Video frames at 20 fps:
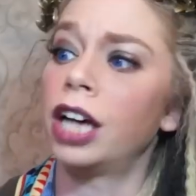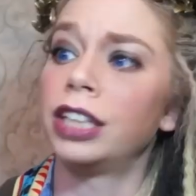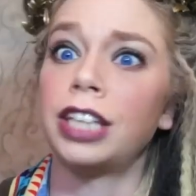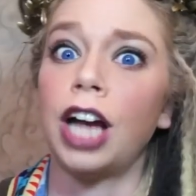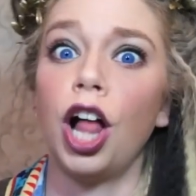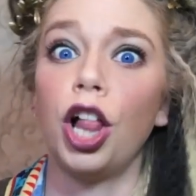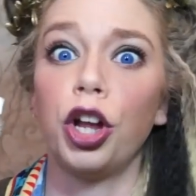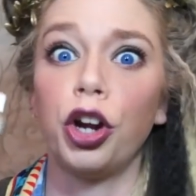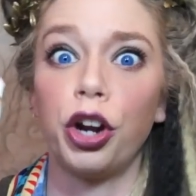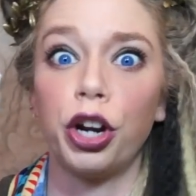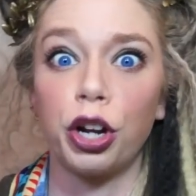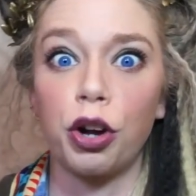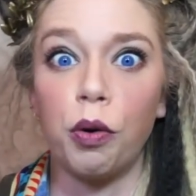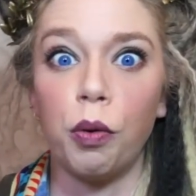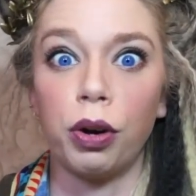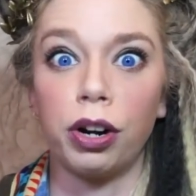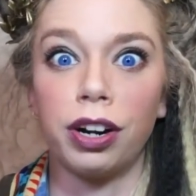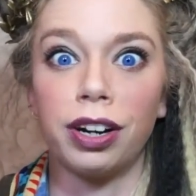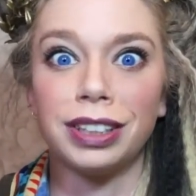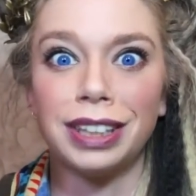a dollar and a
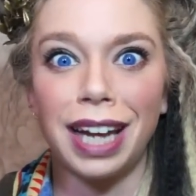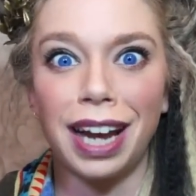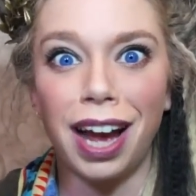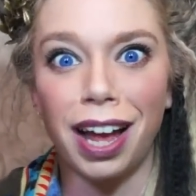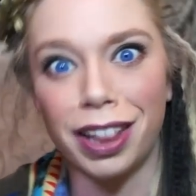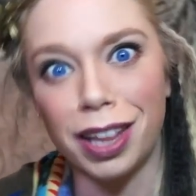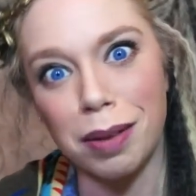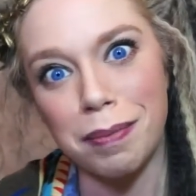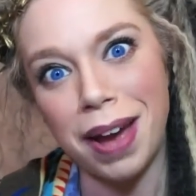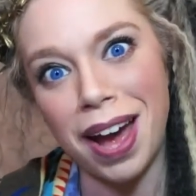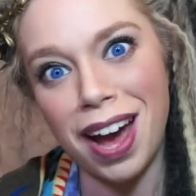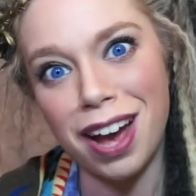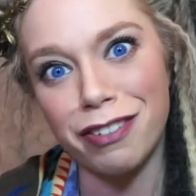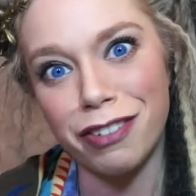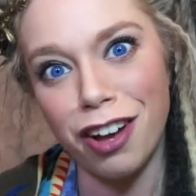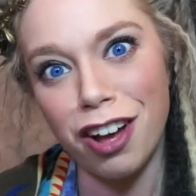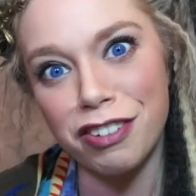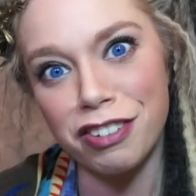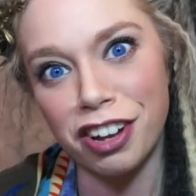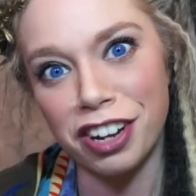quarter because I got them
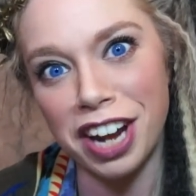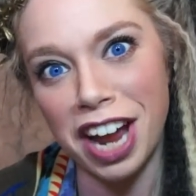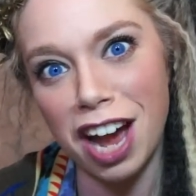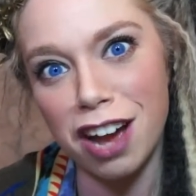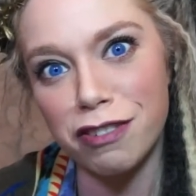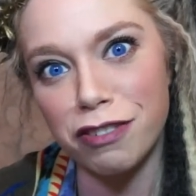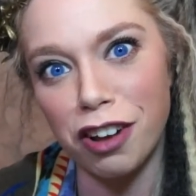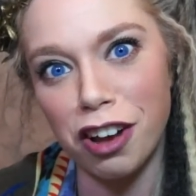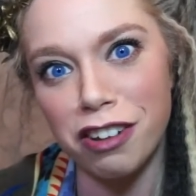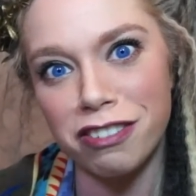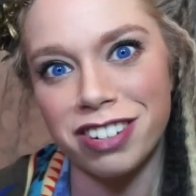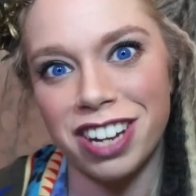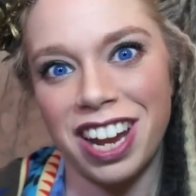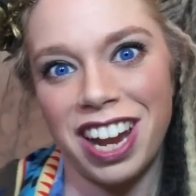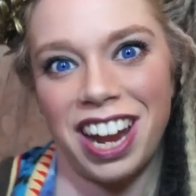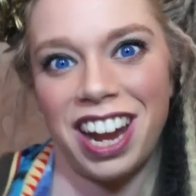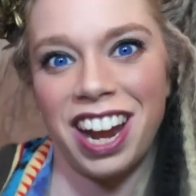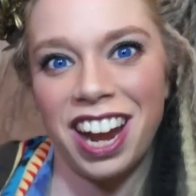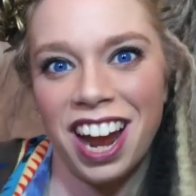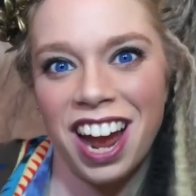half off on half off
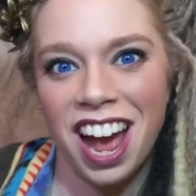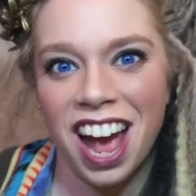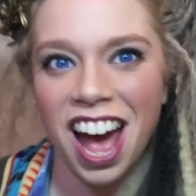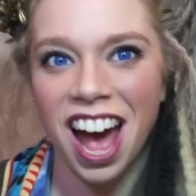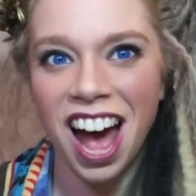day.